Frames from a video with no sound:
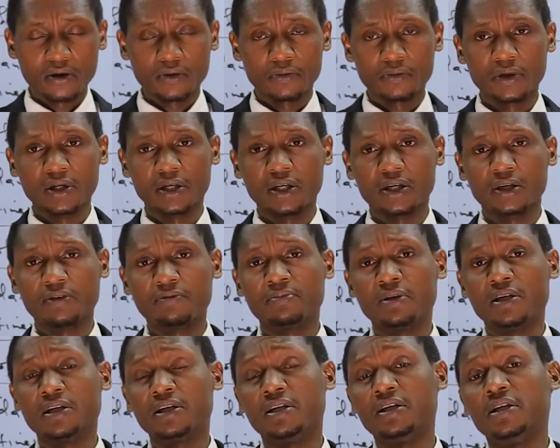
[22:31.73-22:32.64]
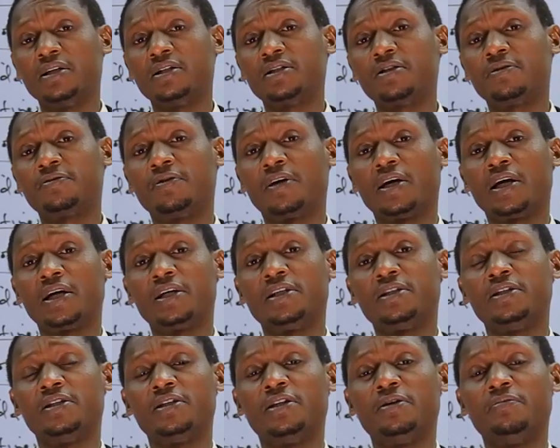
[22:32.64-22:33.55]
we
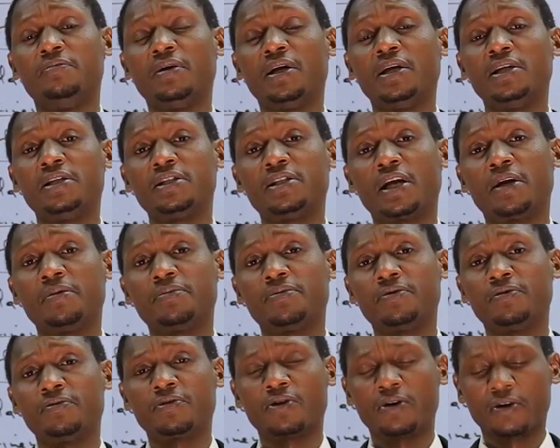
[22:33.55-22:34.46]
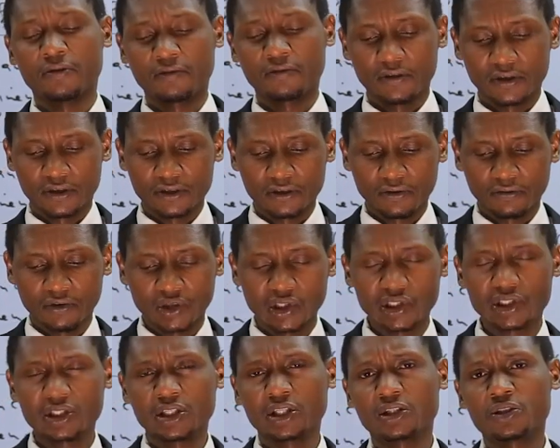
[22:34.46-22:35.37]
identified the main types of conflict of
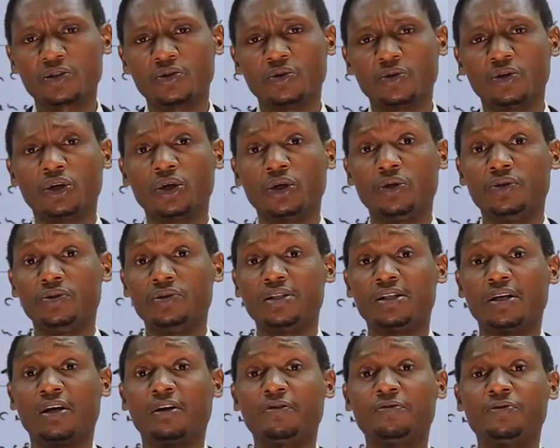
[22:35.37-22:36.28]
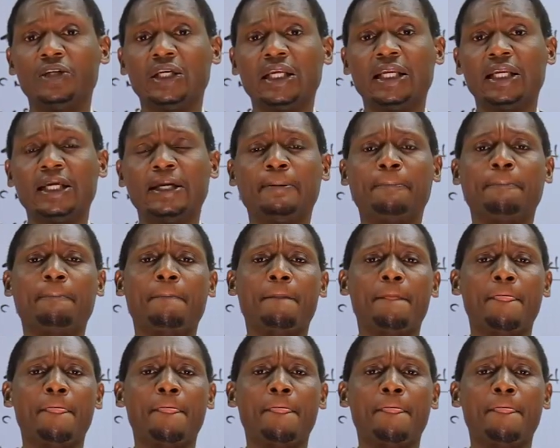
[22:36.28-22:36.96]
interest to include self-dealing,